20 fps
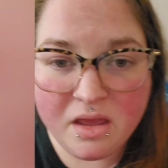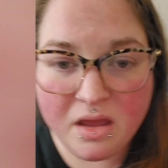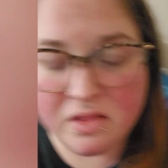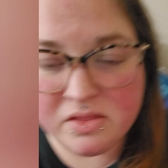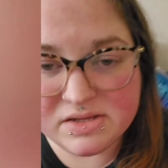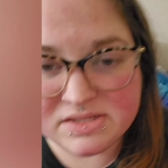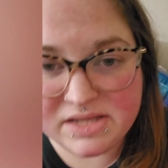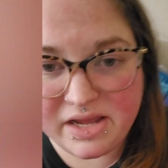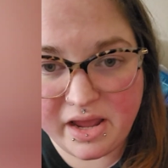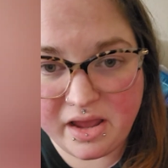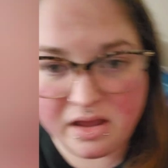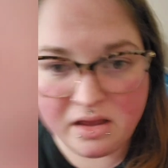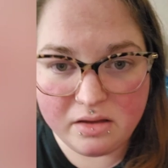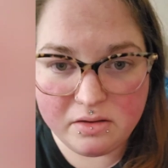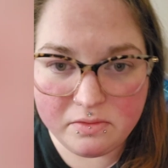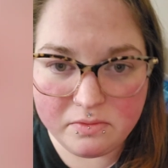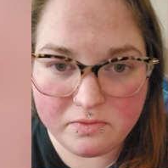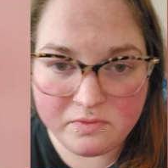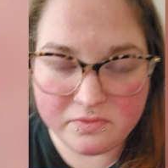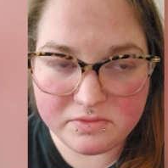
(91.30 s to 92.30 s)
unless I
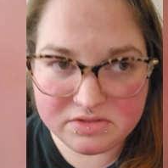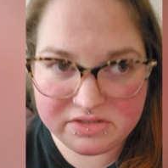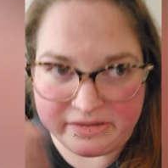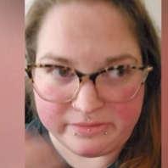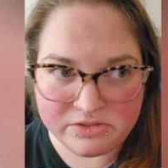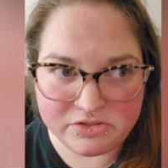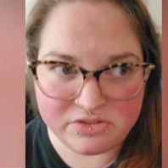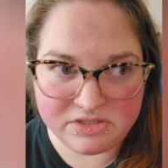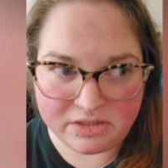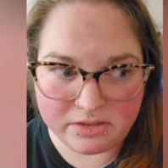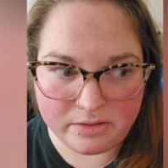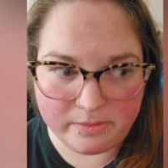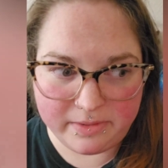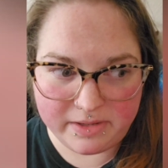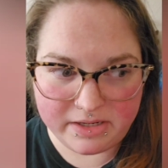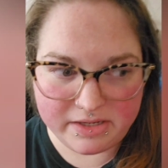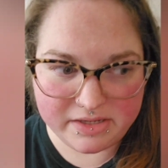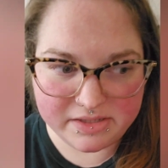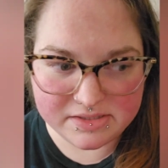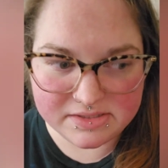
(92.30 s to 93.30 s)
have type 2
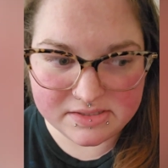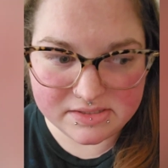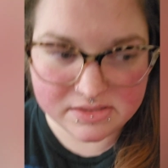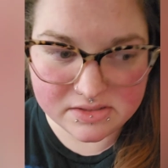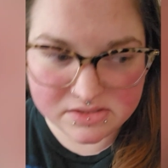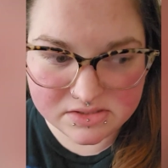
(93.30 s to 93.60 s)
diabetes.